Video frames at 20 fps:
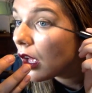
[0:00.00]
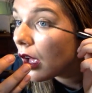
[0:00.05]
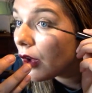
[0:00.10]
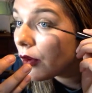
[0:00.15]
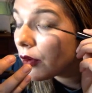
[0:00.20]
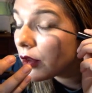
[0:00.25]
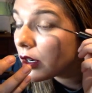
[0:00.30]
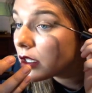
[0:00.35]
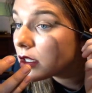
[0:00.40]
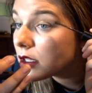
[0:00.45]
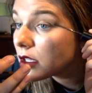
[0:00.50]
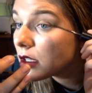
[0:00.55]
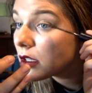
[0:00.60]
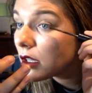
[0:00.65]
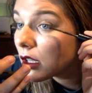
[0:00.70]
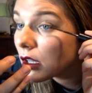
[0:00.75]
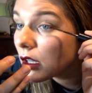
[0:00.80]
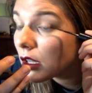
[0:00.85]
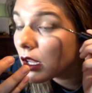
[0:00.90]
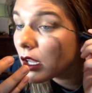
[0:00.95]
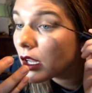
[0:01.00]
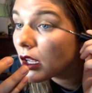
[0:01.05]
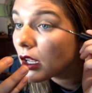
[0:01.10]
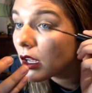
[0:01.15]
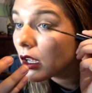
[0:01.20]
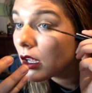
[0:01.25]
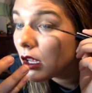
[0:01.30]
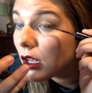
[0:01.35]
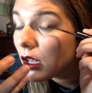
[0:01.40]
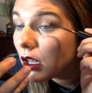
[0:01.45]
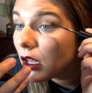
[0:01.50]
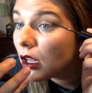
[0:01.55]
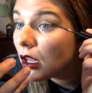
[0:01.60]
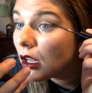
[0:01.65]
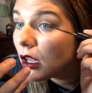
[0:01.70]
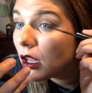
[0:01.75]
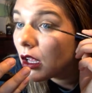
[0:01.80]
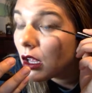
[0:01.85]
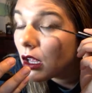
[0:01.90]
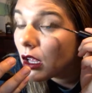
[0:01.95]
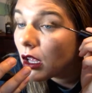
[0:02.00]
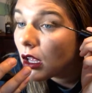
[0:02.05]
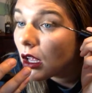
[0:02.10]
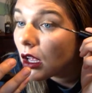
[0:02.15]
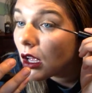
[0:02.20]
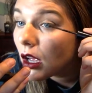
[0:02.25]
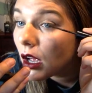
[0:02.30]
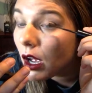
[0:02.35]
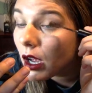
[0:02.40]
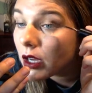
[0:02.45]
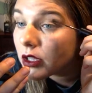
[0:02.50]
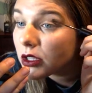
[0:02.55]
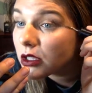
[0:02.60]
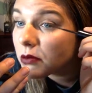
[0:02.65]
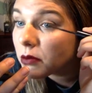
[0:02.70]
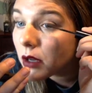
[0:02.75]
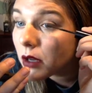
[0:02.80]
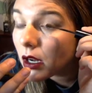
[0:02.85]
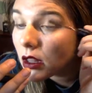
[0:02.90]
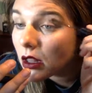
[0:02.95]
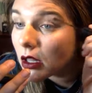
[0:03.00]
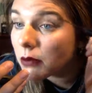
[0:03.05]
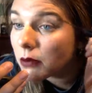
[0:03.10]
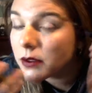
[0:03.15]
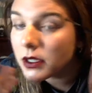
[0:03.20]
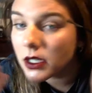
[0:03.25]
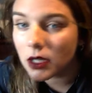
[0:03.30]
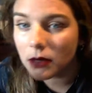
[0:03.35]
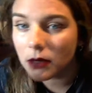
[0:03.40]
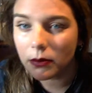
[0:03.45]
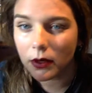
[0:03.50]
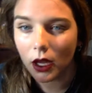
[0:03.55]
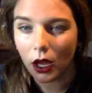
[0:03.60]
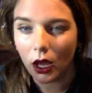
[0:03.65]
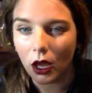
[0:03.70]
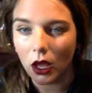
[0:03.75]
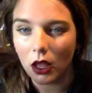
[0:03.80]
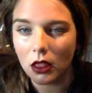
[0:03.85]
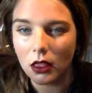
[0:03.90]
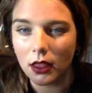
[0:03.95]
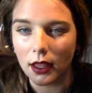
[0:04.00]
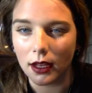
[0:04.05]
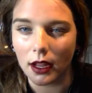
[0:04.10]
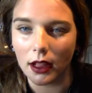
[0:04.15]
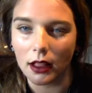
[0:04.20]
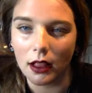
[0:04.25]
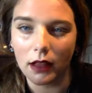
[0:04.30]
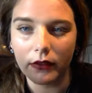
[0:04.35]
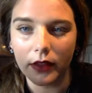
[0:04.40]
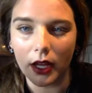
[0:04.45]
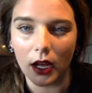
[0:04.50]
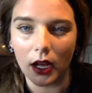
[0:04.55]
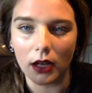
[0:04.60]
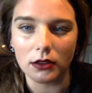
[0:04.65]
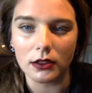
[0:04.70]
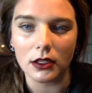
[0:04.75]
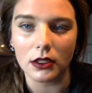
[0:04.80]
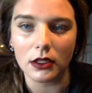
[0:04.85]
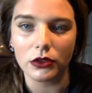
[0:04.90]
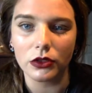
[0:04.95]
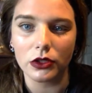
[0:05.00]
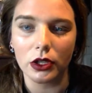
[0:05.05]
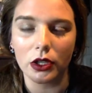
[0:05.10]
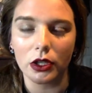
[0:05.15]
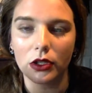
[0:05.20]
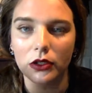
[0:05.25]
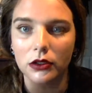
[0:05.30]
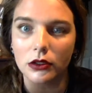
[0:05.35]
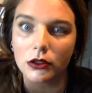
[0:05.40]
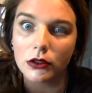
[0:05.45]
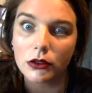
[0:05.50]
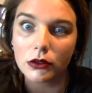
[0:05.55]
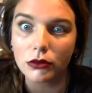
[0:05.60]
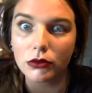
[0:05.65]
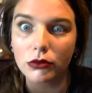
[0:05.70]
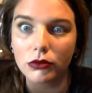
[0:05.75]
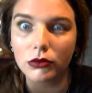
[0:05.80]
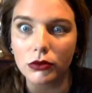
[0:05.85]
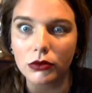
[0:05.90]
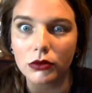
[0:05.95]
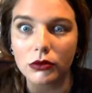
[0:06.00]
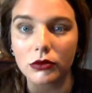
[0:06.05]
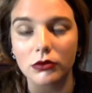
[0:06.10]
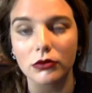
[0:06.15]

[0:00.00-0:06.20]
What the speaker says: I want it to look like I just put on lipstick, but then I left the house and I was like, oh,